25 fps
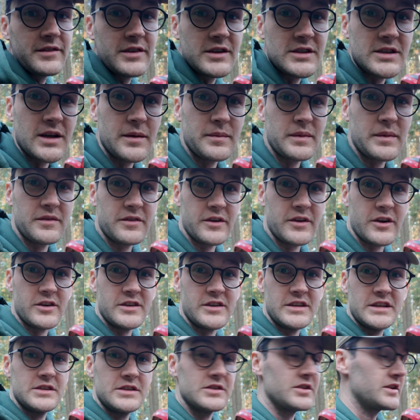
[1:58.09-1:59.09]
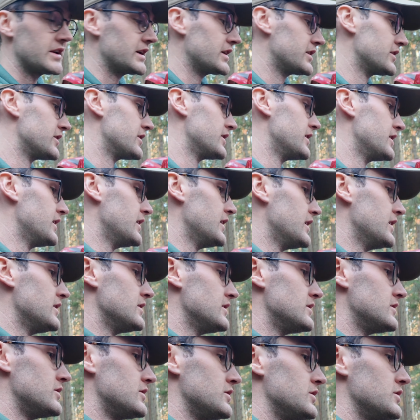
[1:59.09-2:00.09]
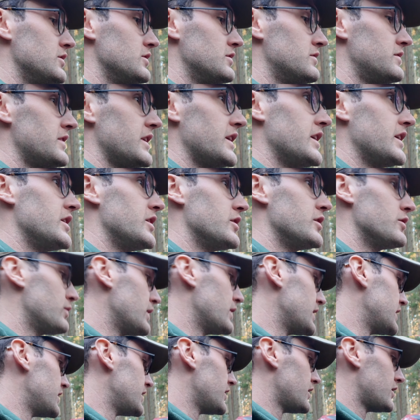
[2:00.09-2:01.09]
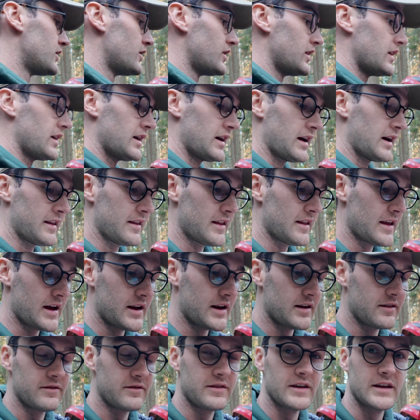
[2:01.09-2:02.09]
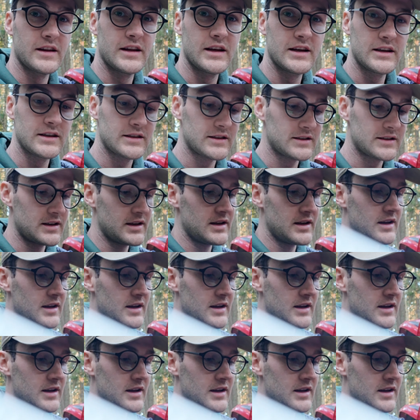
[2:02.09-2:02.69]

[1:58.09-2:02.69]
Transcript: for something for your diesel heater to fit in your window and then fit this,